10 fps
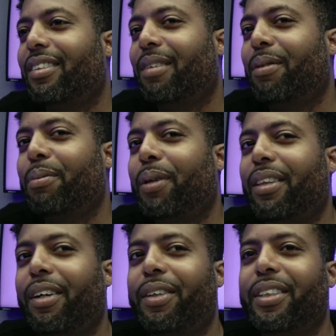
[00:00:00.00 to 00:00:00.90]
I'm in my
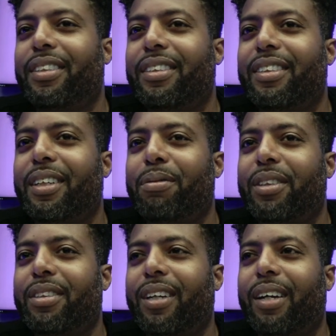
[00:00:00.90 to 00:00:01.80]
30s and I'm
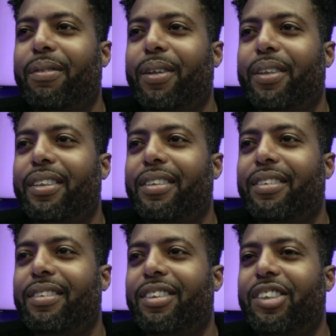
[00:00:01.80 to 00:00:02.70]
just like working
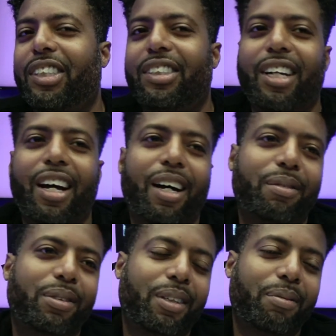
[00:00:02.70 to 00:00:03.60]
shitty
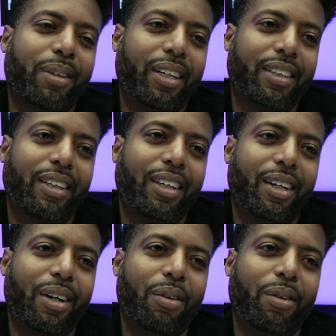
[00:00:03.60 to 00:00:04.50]
jobs and I'm like,
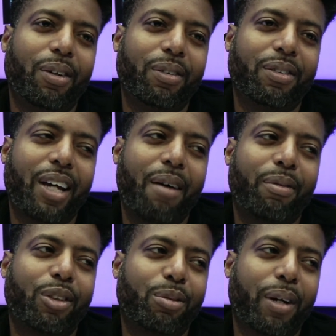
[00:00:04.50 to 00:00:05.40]
well, time
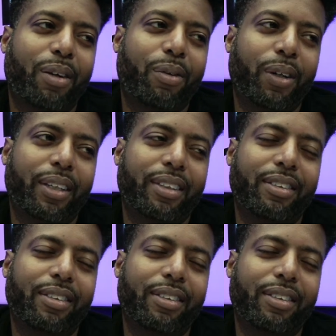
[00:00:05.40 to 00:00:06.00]
goes by quick.